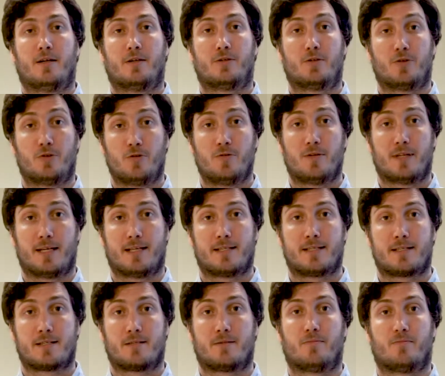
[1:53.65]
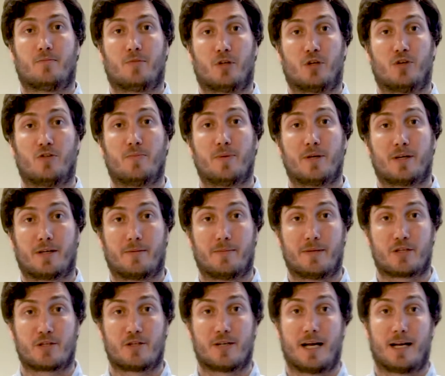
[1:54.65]
To do this, the European
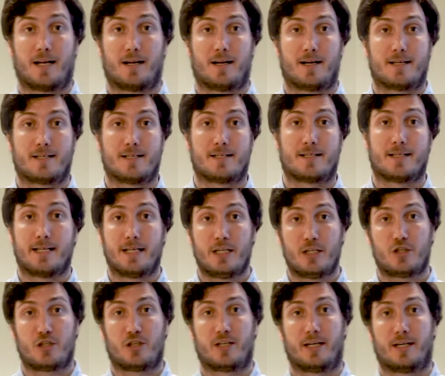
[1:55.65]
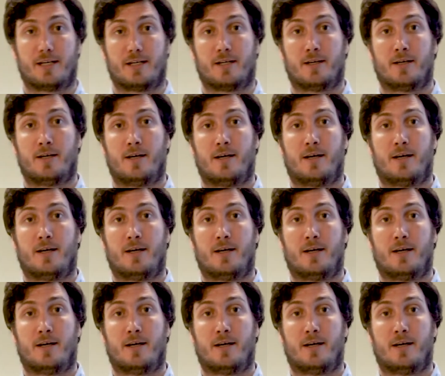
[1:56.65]
Commission analyses each year